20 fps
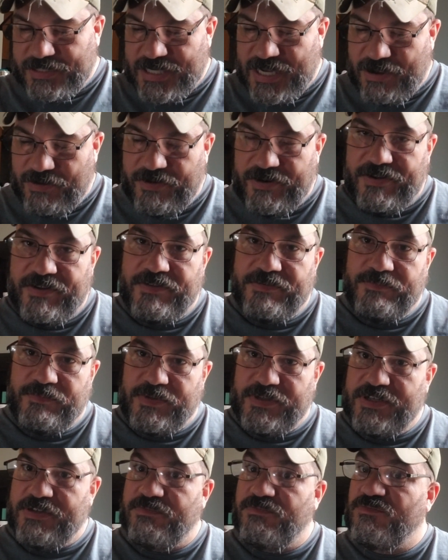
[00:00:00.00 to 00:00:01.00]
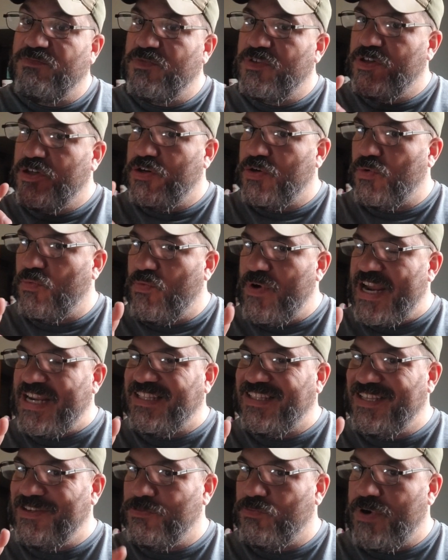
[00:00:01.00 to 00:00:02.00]
how to
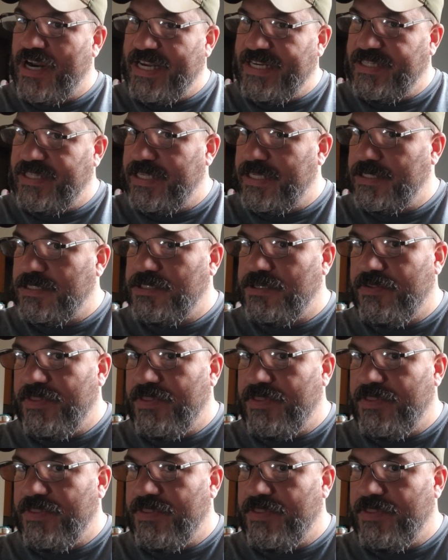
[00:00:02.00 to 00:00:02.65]
correctly write this so